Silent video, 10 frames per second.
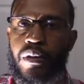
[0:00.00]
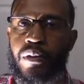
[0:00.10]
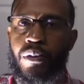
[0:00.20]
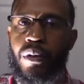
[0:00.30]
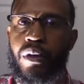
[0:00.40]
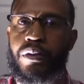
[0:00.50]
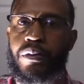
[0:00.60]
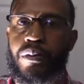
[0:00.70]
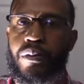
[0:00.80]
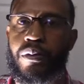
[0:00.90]
Lord,
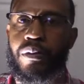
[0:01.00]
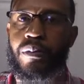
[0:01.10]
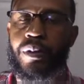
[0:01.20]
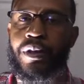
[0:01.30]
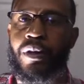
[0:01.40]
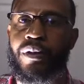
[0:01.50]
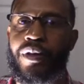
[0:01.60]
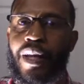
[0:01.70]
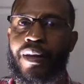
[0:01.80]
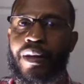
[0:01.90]
we know
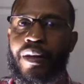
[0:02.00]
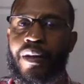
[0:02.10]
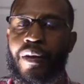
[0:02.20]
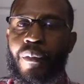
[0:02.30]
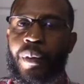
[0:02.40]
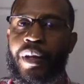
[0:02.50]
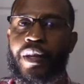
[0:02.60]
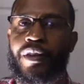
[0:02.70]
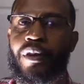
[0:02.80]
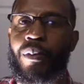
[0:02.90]
that we
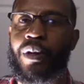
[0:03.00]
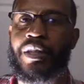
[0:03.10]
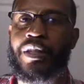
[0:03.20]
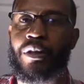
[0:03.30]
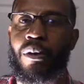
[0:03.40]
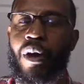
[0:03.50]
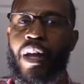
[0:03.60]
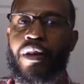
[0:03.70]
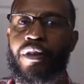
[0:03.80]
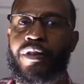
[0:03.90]
can just go
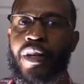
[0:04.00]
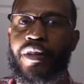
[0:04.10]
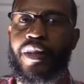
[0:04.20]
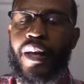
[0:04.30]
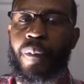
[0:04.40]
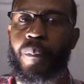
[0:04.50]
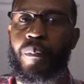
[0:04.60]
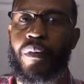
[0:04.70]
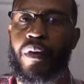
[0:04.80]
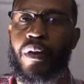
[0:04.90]
ahead and say that
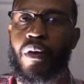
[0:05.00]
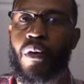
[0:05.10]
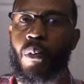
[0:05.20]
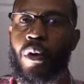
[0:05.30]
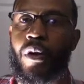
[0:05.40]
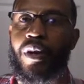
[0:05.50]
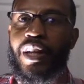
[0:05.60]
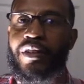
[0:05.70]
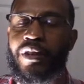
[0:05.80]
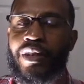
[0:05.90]
we're
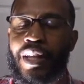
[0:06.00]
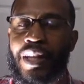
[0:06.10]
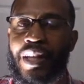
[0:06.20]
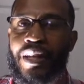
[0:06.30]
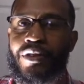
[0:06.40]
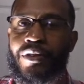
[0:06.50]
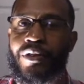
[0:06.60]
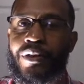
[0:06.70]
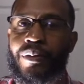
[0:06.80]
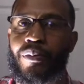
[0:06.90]
in good
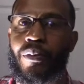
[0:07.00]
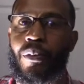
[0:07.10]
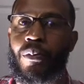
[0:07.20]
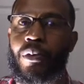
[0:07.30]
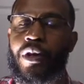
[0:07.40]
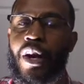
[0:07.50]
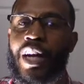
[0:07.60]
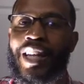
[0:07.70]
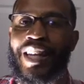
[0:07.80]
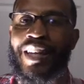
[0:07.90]
hands when our
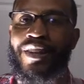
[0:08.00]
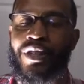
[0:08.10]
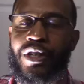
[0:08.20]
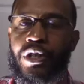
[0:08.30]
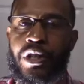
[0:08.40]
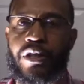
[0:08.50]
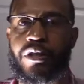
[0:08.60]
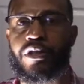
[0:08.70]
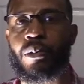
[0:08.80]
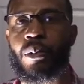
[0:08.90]
hand is in
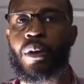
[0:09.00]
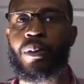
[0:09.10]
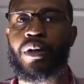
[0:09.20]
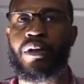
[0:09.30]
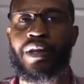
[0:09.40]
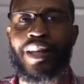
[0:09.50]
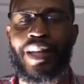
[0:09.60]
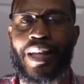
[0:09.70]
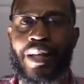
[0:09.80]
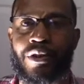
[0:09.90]
Jesus. We're in good
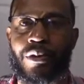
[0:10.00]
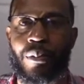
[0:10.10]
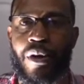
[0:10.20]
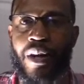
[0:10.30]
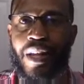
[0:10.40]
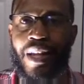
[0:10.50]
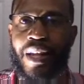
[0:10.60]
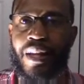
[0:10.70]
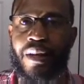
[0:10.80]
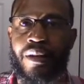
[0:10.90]
hands when our
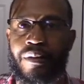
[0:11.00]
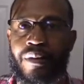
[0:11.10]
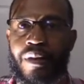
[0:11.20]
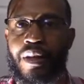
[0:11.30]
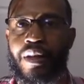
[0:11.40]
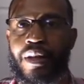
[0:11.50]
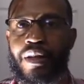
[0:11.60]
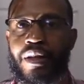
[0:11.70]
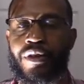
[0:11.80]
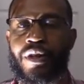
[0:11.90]
hand
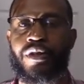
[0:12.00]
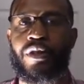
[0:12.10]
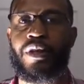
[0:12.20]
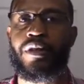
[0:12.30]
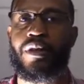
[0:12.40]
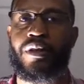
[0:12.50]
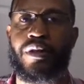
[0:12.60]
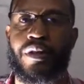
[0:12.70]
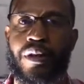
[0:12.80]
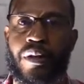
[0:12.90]
is in Jesus.